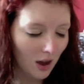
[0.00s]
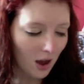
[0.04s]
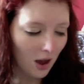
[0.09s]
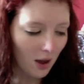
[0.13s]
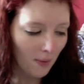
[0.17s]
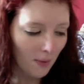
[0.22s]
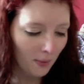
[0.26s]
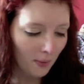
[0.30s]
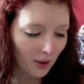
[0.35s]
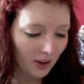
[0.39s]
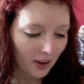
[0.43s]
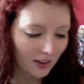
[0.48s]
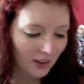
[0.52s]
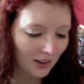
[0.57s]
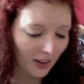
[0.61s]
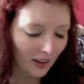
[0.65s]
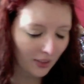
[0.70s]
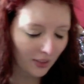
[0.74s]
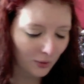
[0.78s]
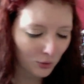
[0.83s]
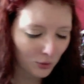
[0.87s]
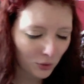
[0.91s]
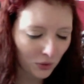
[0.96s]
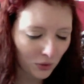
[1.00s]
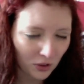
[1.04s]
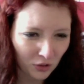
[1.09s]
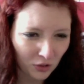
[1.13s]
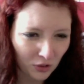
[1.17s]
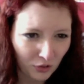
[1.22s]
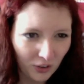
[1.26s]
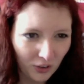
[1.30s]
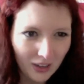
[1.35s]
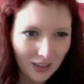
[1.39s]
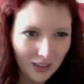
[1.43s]
But yeah, that was really
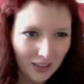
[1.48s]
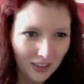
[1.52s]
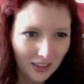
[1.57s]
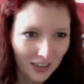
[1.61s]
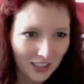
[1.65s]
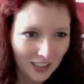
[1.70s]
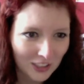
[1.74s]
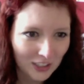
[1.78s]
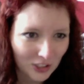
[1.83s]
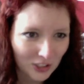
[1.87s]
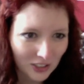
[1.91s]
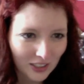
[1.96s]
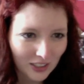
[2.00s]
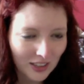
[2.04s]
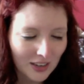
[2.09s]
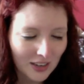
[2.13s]
frightening, actually.